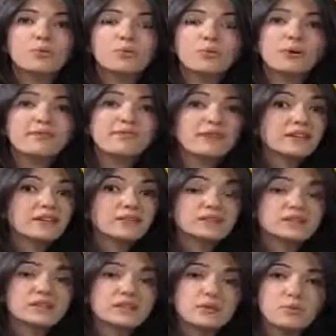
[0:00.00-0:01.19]
We have yet to
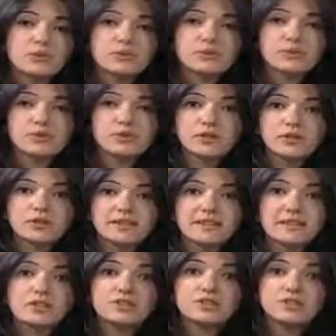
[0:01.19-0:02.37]
see whether, the
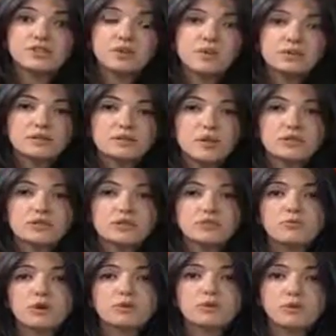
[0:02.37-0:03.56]
sanctions the U.S. imposed on
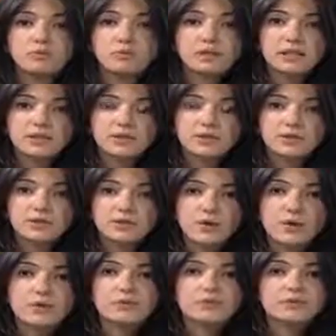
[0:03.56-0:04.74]
Russia related to
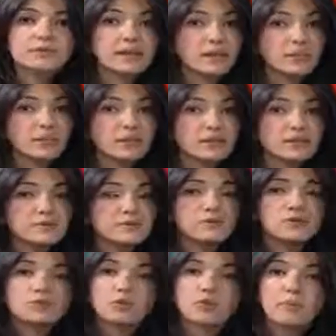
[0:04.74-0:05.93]
Ukraine will stay in place.
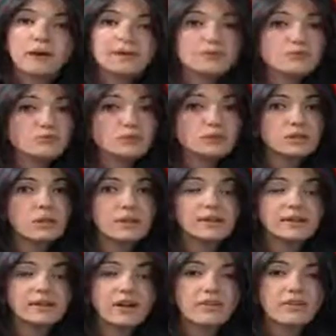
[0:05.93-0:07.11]
Mr. Trump hasn't really weighed
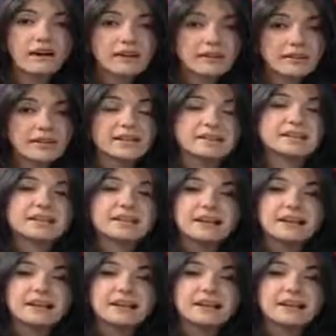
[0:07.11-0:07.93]
in on that yet.